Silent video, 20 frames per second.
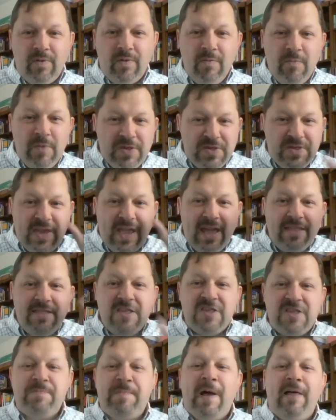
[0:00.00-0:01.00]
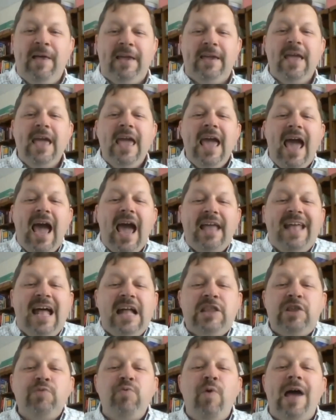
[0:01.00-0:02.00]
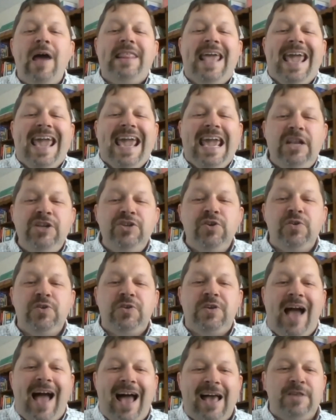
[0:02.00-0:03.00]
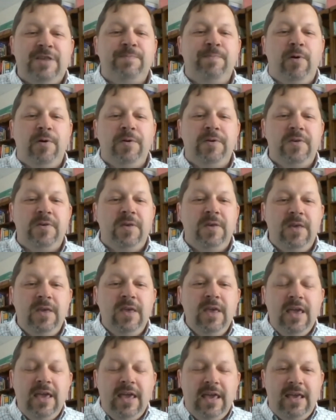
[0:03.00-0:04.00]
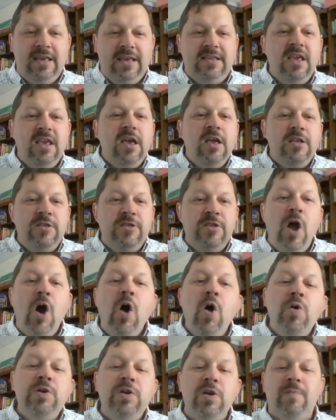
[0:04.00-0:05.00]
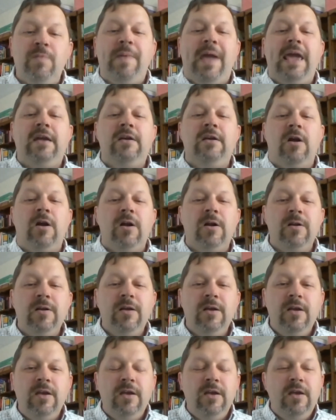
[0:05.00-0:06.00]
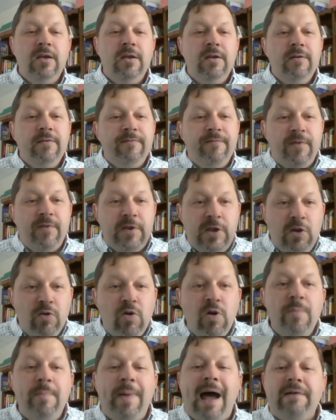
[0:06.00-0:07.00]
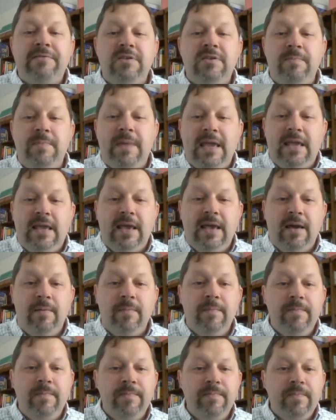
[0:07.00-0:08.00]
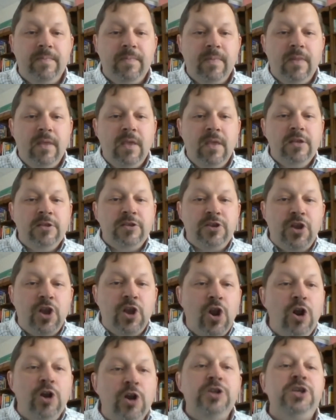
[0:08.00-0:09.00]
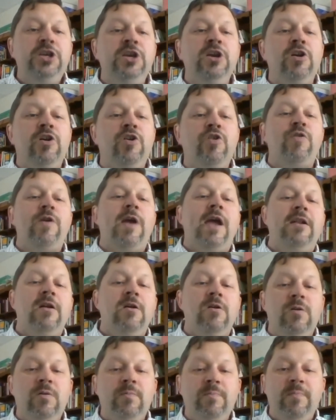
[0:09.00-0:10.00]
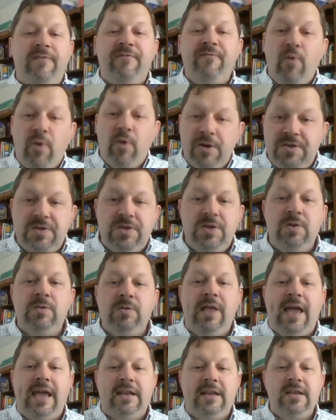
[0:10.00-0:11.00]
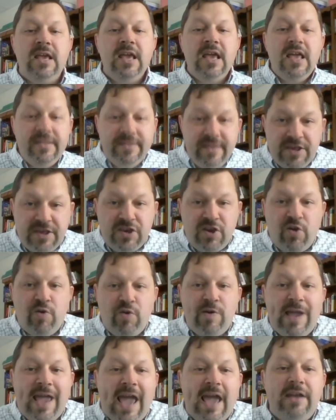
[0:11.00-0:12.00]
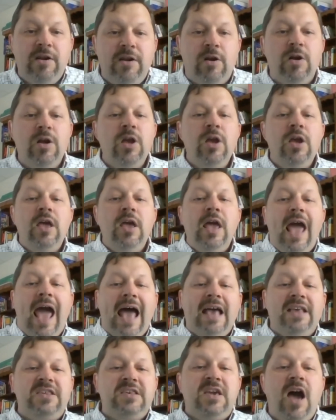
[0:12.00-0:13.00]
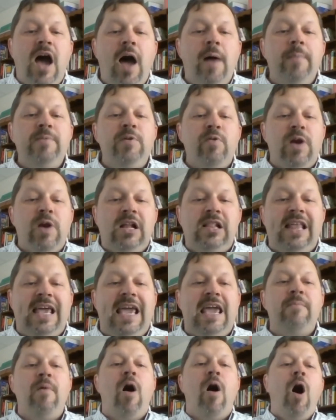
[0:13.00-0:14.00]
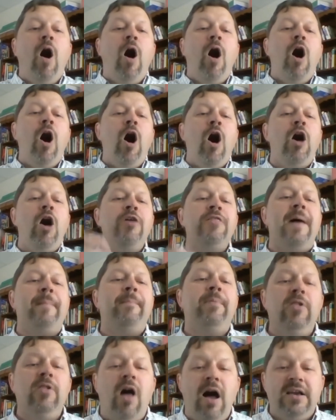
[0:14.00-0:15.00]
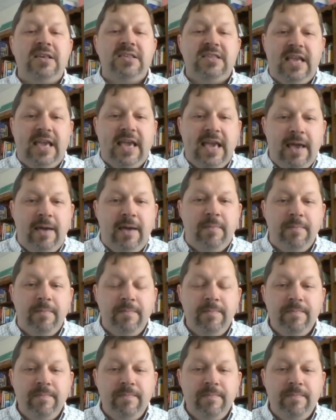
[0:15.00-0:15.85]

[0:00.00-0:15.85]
We see it in the spelling. And that's why the angel's gospel is know your maker, for you're about to meet him. Turn to your creator before it's too late. This creator has come to reclaim all that belongs to him.